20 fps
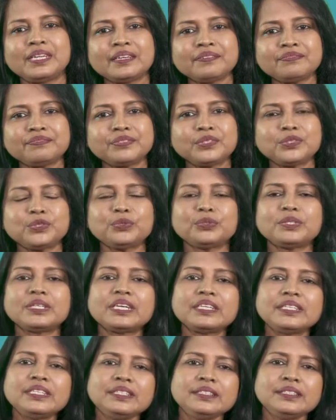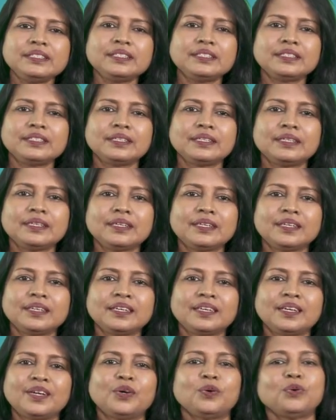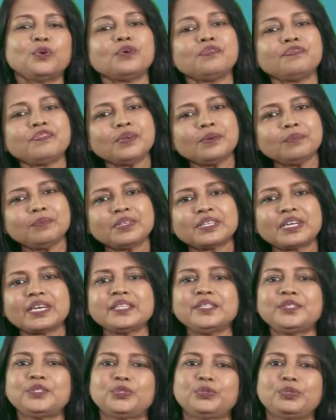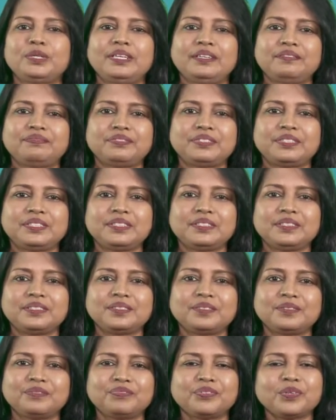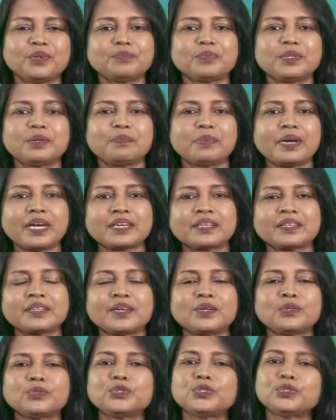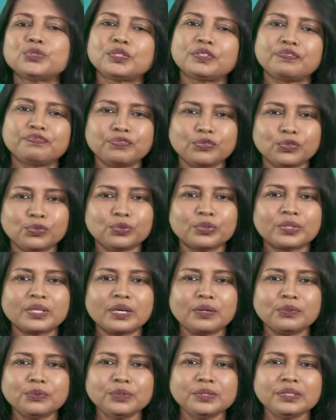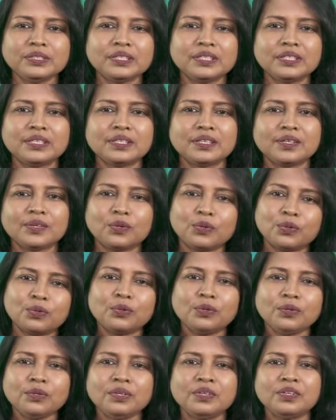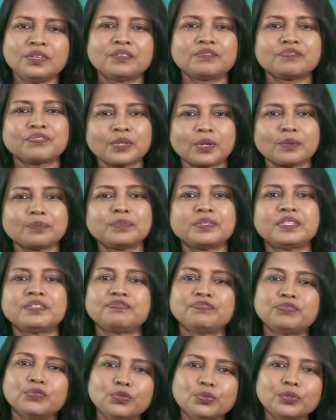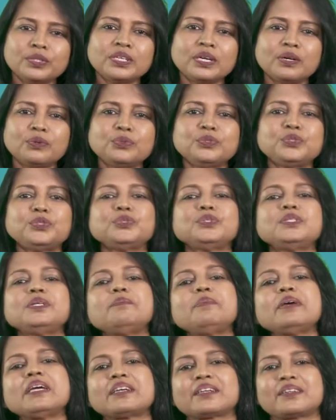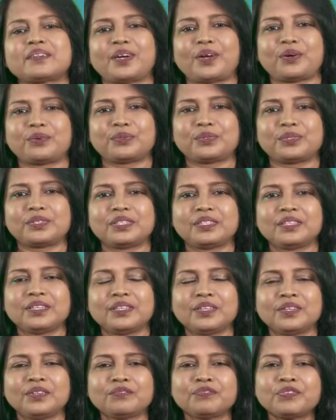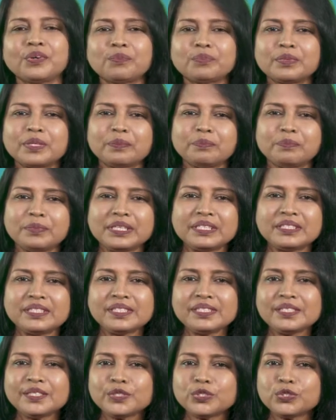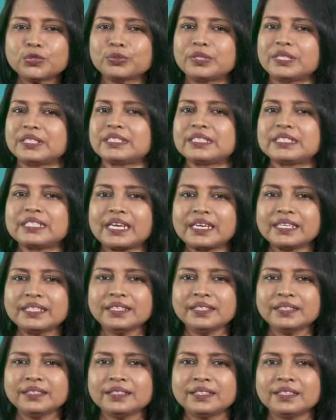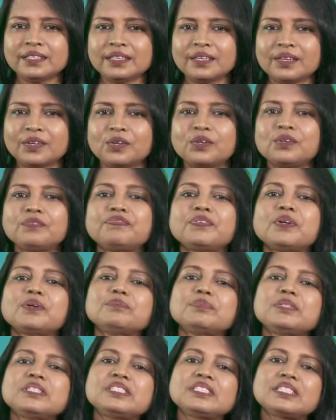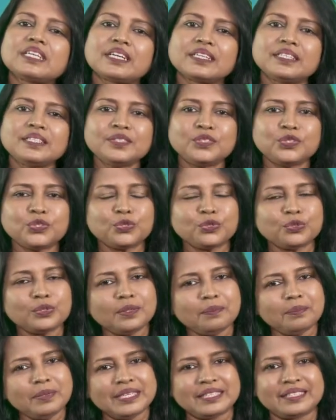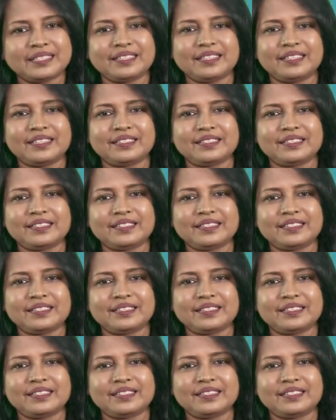left to right or from right to left, from the background to the foreground or from the foreground to the background, from the middle to the sides or from the sides to the middle.